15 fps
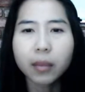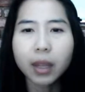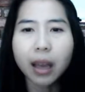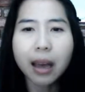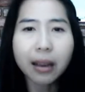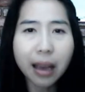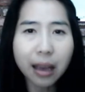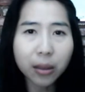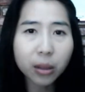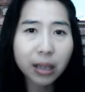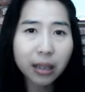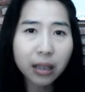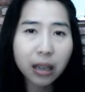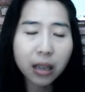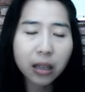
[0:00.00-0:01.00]
Another
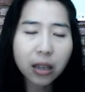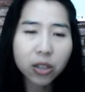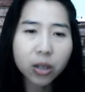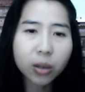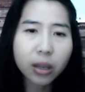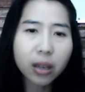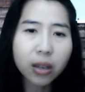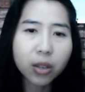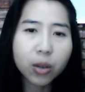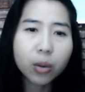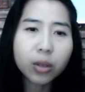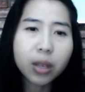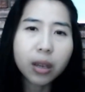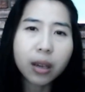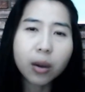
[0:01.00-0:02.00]
technique that you can
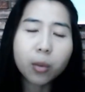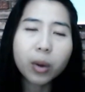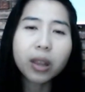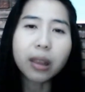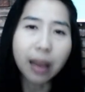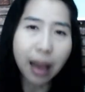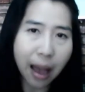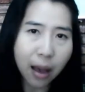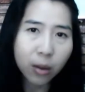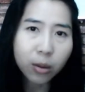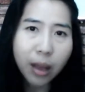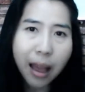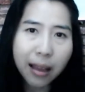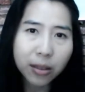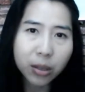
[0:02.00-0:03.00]
use here without
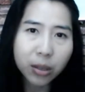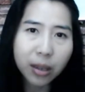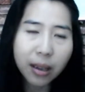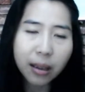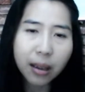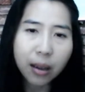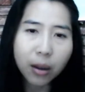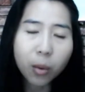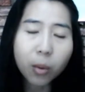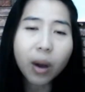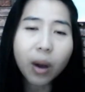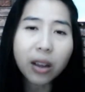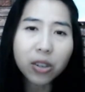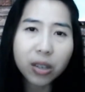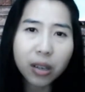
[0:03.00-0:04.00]
asking a
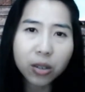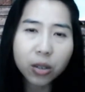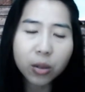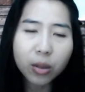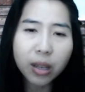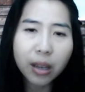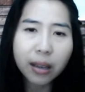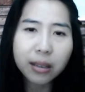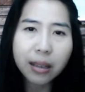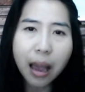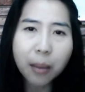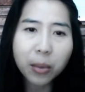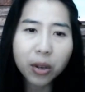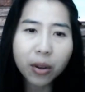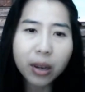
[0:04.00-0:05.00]
question to the
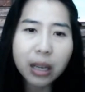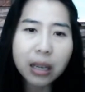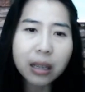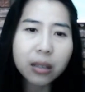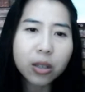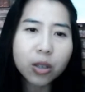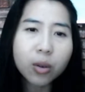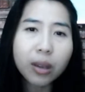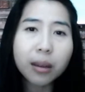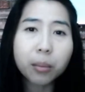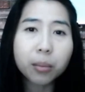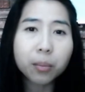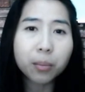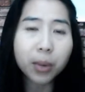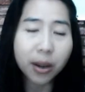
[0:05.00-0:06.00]
examiner is you can
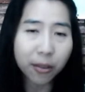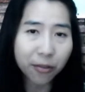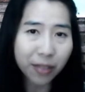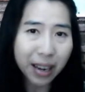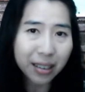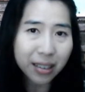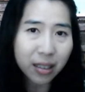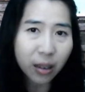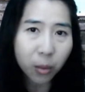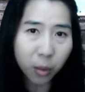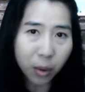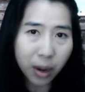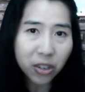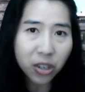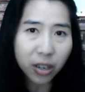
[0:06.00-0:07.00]
paraphrase the
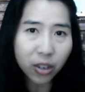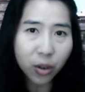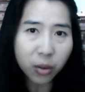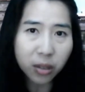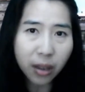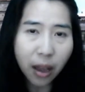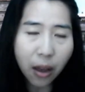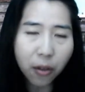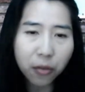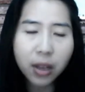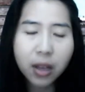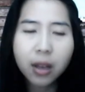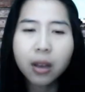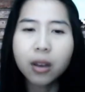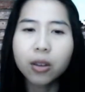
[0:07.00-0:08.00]
question yourself.
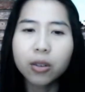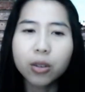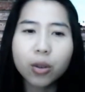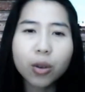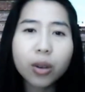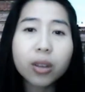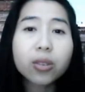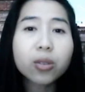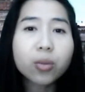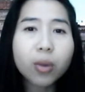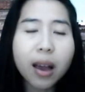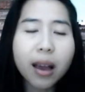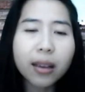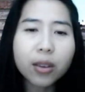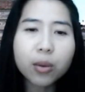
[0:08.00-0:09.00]
So you can
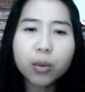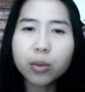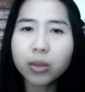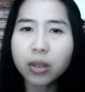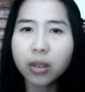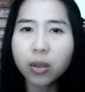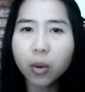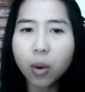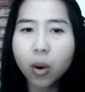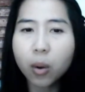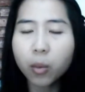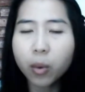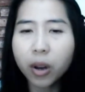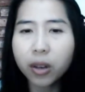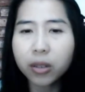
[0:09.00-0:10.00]
try using your own
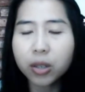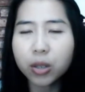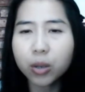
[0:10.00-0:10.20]
words